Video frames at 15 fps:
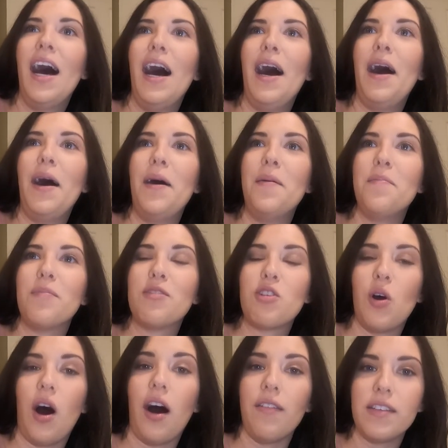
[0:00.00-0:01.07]

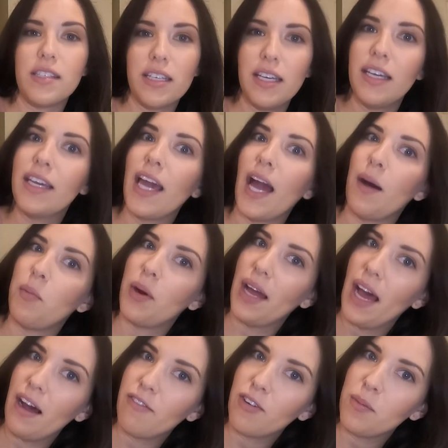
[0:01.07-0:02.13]
So obviously cowboy
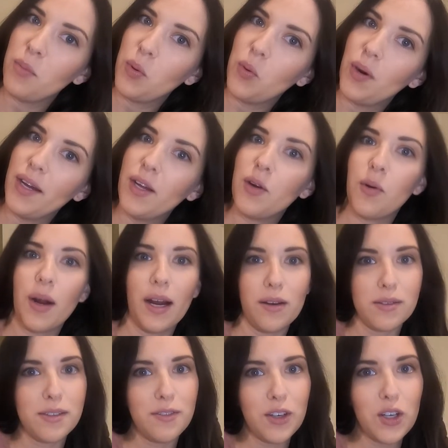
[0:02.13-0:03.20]
hat for boy,
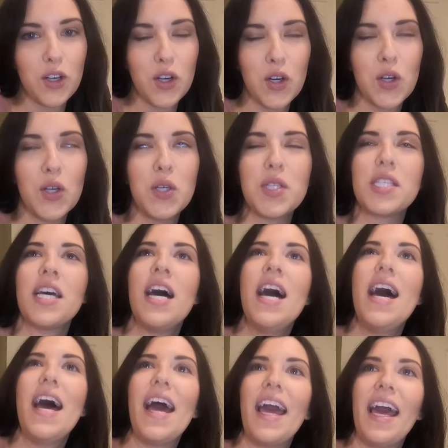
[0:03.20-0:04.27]
crowns for girls.
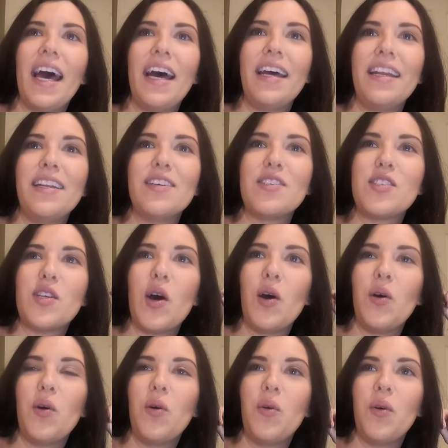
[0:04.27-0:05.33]
And
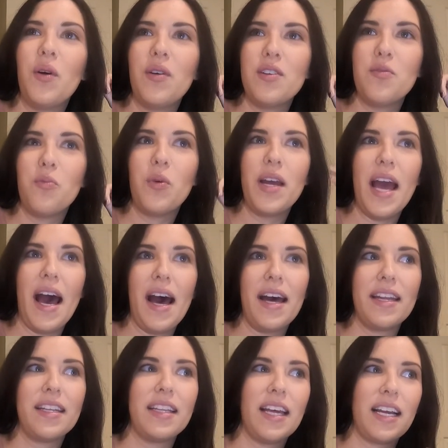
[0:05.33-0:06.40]
so we
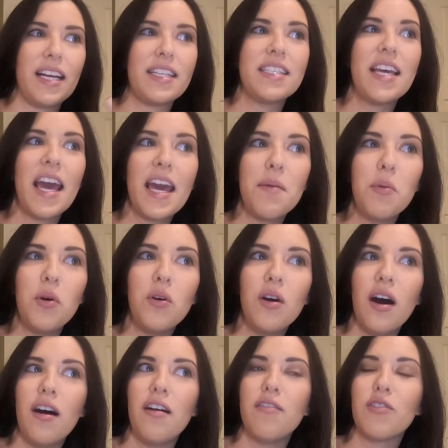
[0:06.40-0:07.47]
had like a table
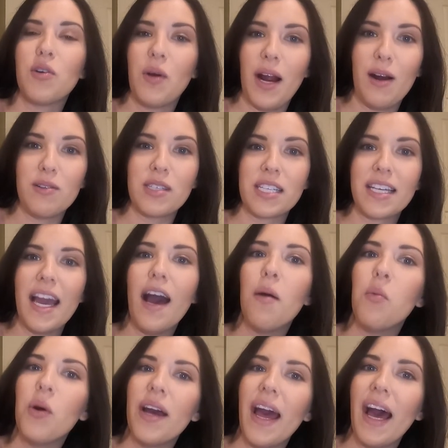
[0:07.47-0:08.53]
of crowns and
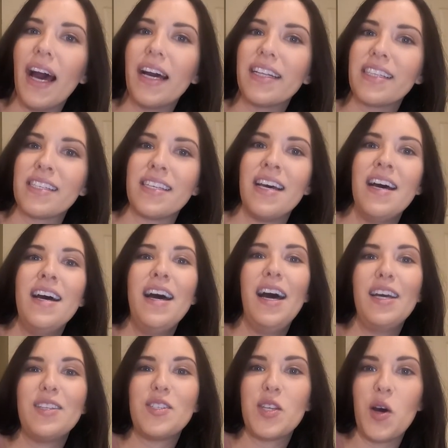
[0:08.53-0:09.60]
cowboy hats.
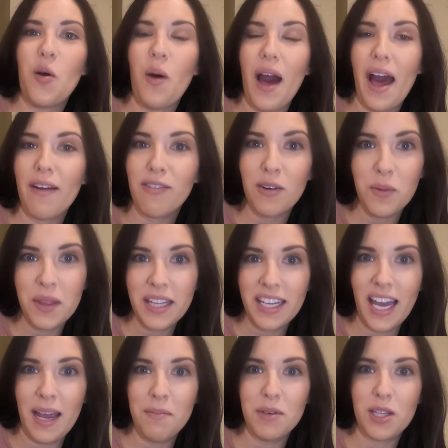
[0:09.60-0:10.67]
And so everyone that
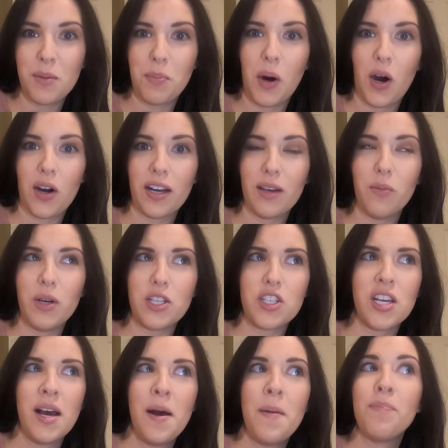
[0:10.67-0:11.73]
came to the party,
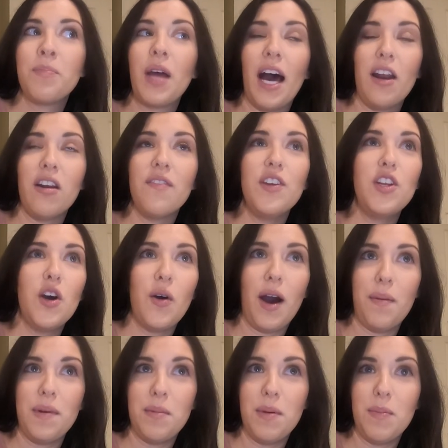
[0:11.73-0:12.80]
which I don't even know how
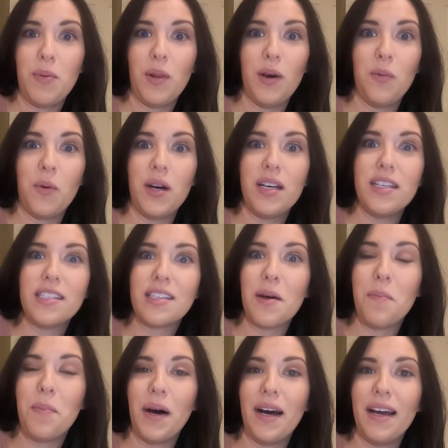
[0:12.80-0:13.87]
many people it was,
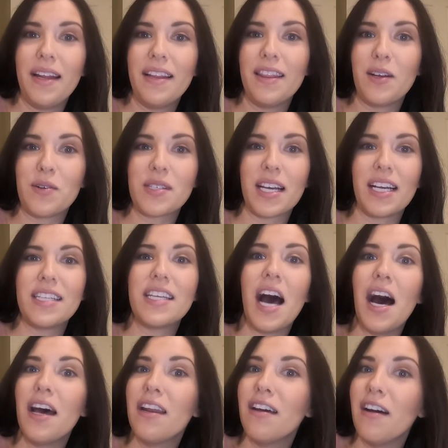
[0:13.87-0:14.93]
but there was like a
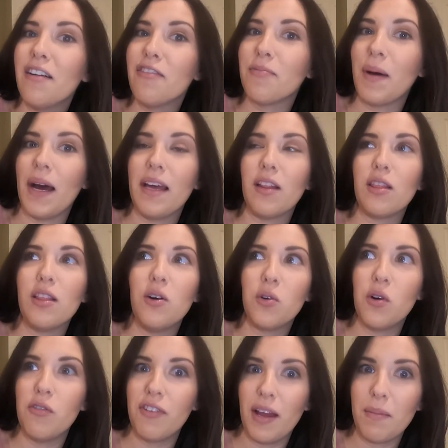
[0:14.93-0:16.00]
ton of my
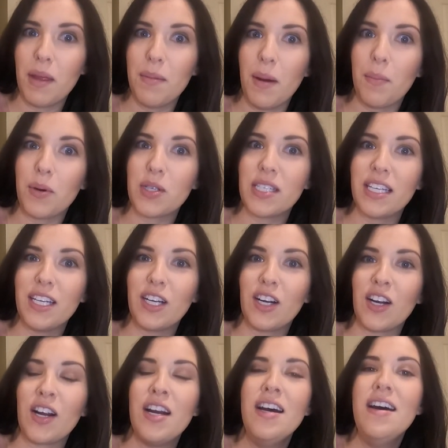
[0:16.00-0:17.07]
local family members
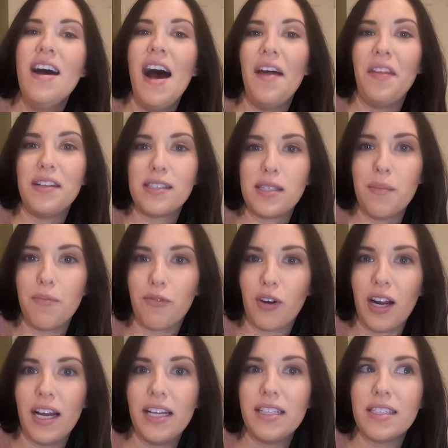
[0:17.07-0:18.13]
here. And then some
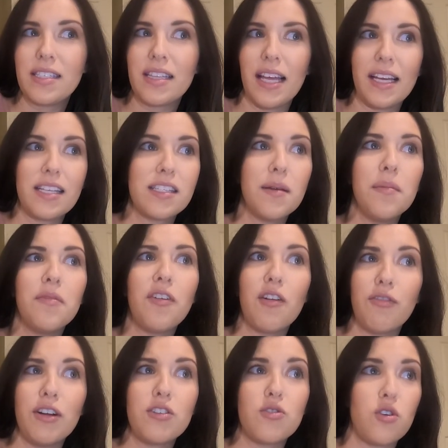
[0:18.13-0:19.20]
friends, like some of our
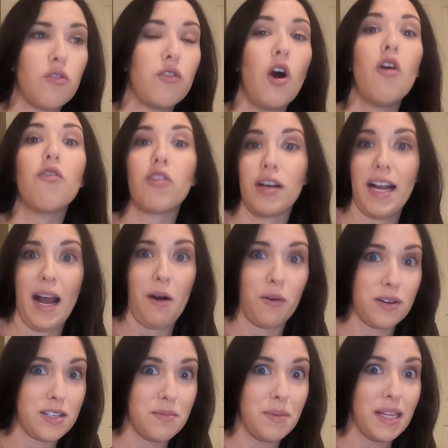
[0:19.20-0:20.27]
friends drove over an
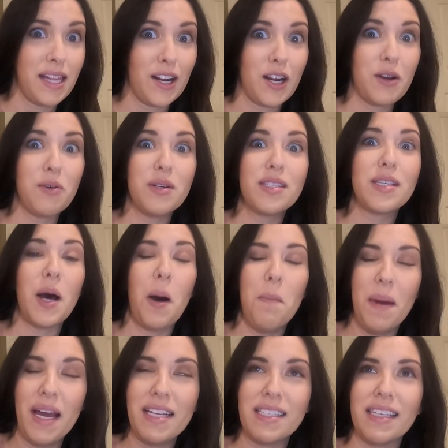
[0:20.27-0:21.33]
hour to be there. It was
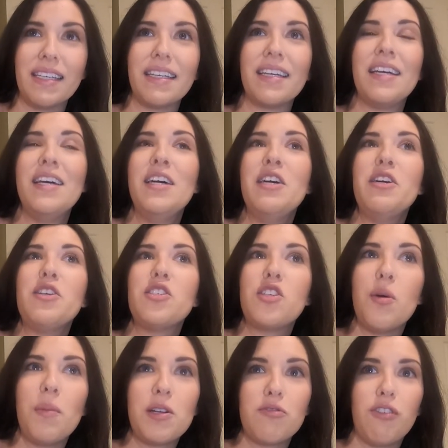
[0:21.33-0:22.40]
amazing.
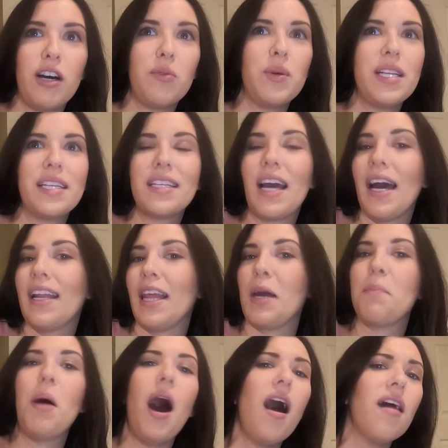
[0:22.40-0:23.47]
So much fun. We did kind of
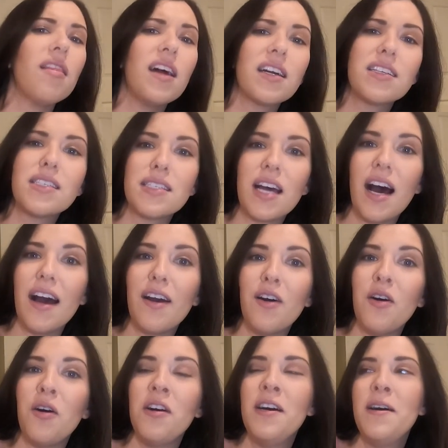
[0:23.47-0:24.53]
like potluck
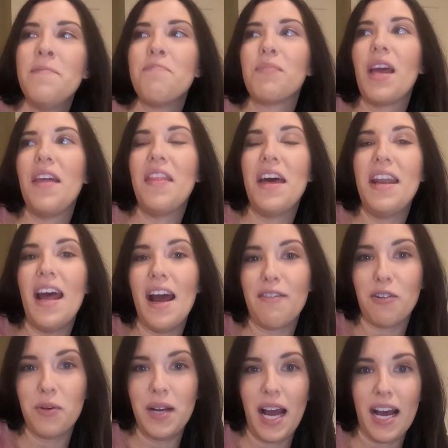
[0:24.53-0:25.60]
style. And then
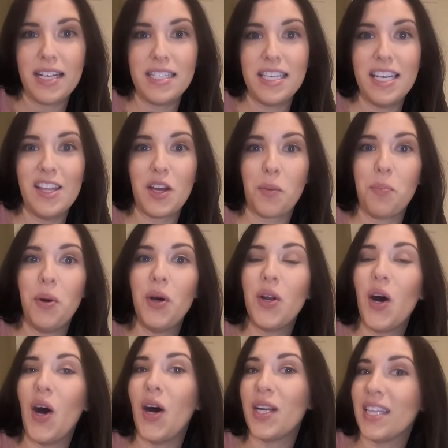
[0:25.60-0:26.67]
everyone had to either put
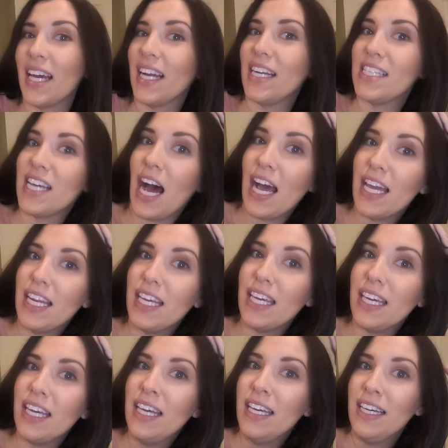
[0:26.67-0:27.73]
on like a
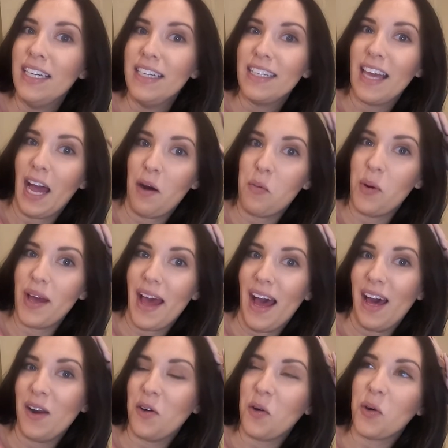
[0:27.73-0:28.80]
tiny cowboy
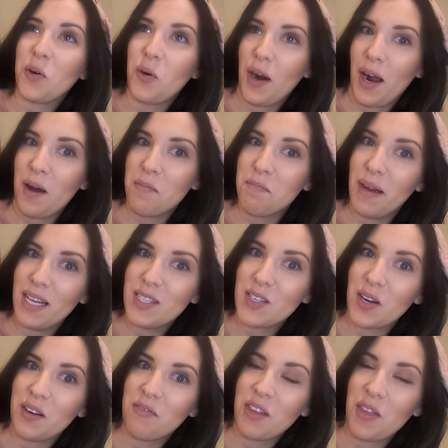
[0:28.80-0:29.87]
hat or crown based
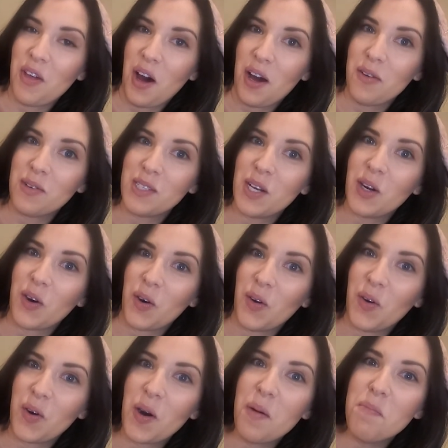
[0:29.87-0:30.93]
on if they thought it was a
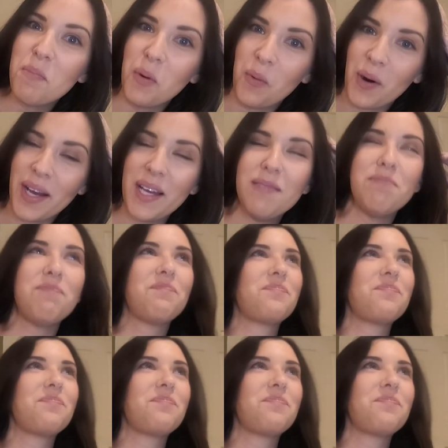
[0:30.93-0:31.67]
girl or a boy.